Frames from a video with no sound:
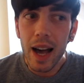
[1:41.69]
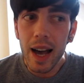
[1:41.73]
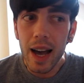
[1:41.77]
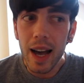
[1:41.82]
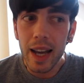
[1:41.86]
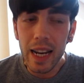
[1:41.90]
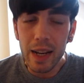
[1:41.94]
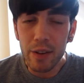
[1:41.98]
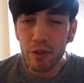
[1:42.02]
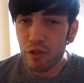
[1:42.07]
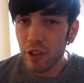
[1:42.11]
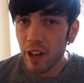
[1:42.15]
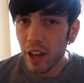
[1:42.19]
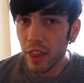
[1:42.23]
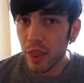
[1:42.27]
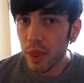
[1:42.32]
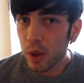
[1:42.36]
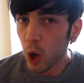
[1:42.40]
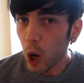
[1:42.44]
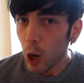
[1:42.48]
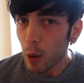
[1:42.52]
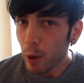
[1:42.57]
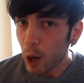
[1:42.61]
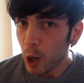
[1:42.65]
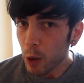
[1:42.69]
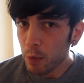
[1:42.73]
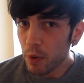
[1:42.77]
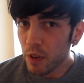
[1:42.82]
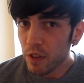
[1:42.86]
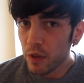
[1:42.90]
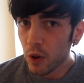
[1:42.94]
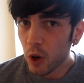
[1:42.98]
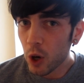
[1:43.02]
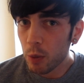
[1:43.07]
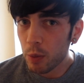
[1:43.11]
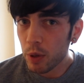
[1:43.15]
I never really thought about it
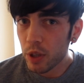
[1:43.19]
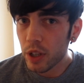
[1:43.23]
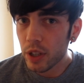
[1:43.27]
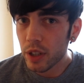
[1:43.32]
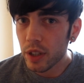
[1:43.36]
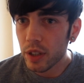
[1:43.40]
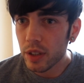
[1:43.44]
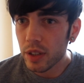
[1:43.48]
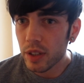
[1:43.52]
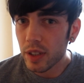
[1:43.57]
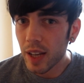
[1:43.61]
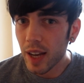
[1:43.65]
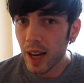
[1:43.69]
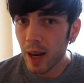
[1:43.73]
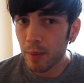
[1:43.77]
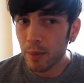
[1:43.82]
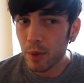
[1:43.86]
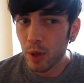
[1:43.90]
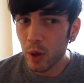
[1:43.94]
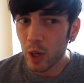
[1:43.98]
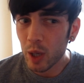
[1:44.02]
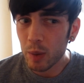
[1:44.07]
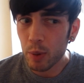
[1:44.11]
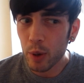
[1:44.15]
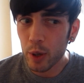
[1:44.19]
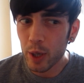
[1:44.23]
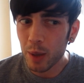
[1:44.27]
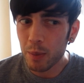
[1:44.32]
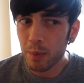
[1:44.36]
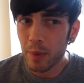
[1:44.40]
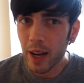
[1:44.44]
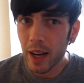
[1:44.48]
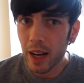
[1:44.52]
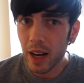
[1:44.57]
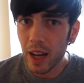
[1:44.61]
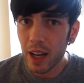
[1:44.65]
before because I'm not at a point in
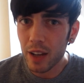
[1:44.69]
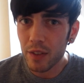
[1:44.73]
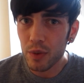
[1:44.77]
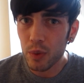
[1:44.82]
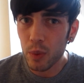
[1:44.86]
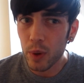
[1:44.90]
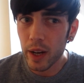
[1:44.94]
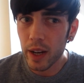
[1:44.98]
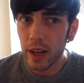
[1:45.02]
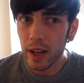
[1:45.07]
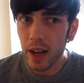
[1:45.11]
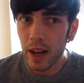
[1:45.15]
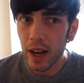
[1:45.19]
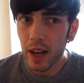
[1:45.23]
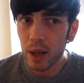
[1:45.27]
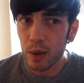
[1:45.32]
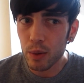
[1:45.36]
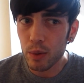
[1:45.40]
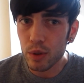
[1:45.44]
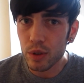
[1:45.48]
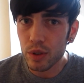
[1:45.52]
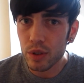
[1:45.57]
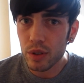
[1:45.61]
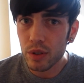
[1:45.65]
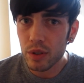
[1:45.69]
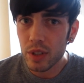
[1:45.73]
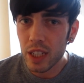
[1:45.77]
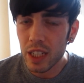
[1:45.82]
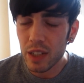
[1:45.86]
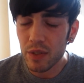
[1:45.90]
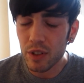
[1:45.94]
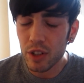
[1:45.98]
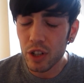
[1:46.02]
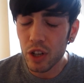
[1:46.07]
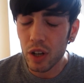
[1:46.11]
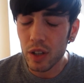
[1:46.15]
my life where I would
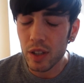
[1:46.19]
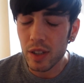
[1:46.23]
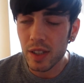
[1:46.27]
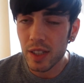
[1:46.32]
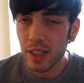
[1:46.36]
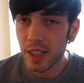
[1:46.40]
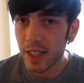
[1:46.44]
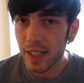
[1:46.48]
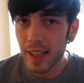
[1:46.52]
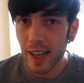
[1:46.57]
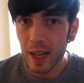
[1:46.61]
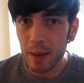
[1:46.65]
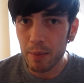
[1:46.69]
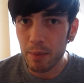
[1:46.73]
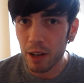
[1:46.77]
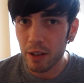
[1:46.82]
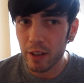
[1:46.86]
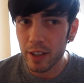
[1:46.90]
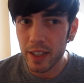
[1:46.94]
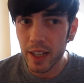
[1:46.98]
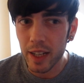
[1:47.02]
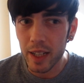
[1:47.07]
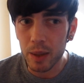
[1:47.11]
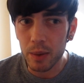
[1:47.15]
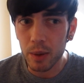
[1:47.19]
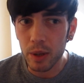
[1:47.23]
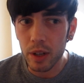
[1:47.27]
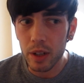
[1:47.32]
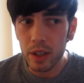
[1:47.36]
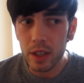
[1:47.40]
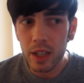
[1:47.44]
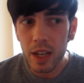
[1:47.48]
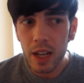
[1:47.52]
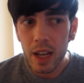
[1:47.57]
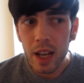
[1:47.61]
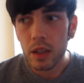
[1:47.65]
even consider getting married to
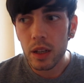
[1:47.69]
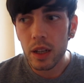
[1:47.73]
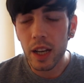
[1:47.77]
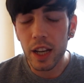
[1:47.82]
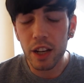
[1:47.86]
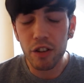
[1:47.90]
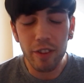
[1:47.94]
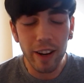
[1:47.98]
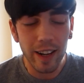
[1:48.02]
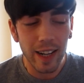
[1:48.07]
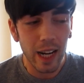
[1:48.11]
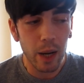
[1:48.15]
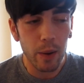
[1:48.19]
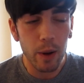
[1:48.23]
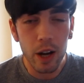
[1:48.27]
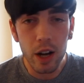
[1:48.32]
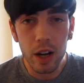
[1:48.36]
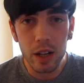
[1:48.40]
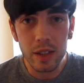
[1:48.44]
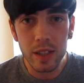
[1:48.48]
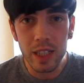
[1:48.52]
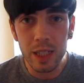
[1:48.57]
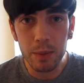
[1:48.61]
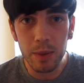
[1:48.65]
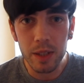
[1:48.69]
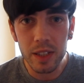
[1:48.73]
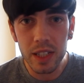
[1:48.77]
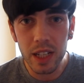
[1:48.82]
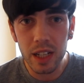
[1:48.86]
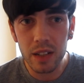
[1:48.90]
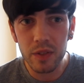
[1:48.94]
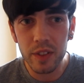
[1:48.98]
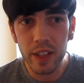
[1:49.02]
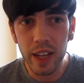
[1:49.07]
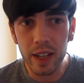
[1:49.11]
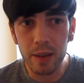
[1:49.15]
anyone. And right now I can't see
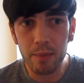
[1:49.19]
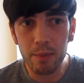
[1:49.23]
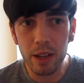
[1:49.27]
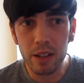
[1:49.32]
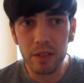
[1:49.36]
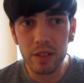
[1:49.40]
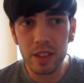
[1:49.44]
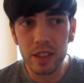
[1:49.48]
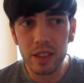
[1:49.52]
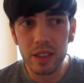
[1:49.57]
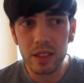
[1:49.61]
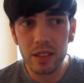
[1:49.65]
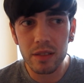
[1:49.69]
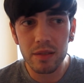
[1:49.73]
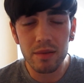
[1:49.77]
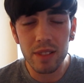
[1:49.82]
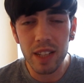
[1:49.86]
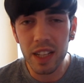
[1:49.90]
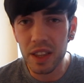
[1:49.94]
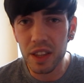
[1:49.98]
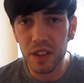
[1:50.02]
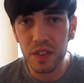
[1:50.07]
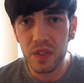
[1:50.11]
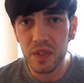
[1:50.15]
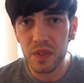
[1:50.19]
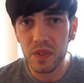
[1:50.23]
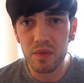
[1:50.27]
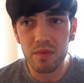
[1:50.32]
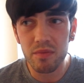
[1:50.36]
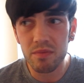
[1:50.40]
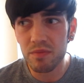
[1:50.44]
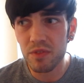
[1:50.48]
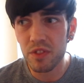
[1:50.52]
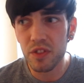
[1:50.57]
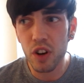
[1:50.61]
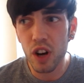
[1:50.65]
myself getting married in the
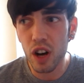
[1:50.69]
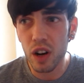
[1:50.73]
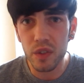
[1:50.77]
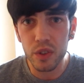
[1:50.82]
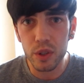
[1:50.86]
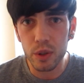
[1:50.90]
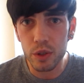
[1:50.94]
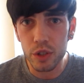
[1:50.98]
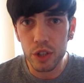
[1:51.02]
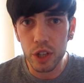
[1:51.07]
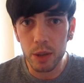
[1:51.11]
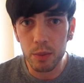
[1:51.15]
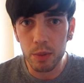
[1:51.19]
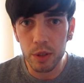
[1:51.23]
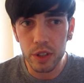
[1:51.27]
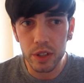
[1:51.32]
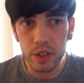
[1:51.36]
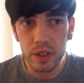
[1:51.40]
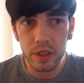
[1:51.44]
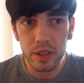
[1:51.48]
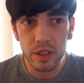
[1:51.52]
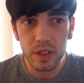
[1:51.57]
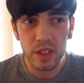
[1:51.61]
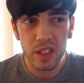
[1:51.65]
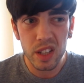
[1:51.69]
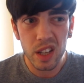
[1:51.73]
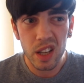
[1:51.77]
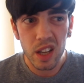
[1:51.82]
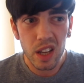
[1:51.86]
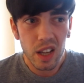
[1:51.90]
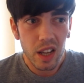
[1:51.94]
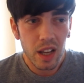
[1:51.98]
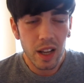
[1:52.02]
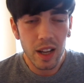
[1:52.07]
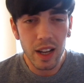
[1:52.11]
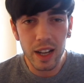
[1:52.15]
far future because
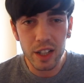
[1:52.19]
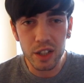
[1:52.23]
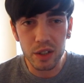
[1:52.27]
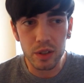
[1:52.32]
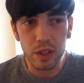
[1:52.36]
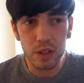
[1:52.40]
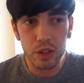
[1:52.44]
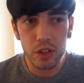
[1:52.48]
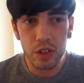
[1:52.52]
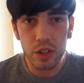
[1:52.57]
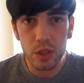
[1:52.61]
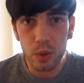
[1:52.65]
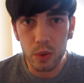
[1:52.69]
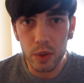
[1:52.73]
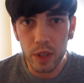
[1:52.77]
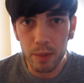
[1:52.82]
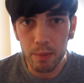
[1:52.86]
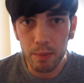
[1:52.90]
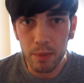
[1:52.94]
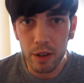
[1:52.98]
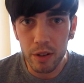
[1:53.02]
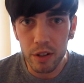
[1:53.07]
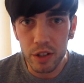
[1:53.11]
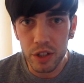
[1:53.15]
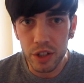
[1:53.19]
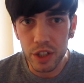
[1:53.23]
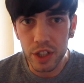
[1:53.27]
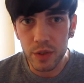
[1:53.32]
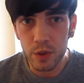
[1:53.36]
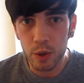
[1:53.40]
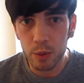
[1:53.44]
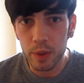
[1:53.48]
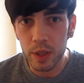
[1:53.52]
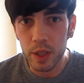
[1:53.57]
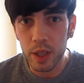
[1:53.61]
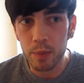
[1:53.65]
I don't know, I just don't think marriage is
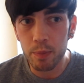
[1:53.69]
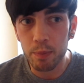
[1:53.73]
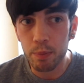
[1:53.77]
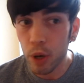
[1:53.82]
for me.